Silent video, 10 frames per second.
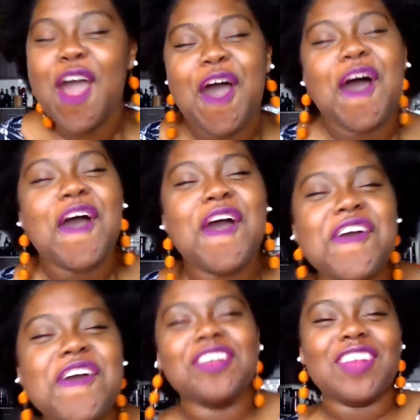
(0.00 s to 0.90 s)

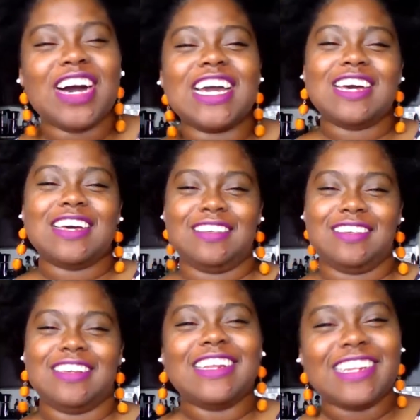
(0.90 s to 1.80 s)
Who among us
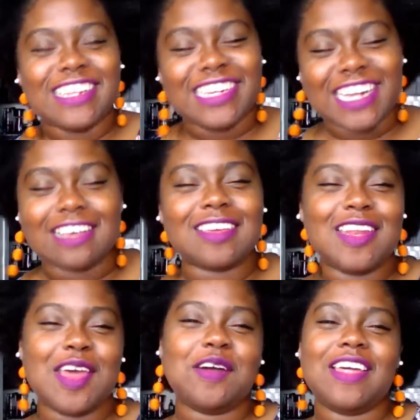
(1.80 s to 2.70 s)
doesn't
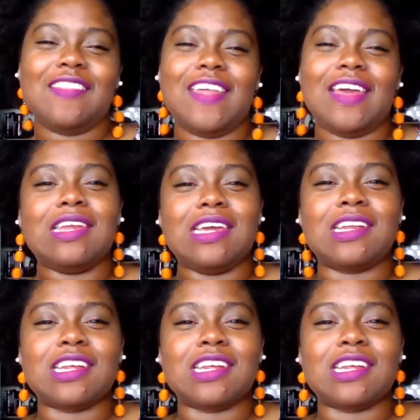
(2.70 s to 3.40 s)
know that they need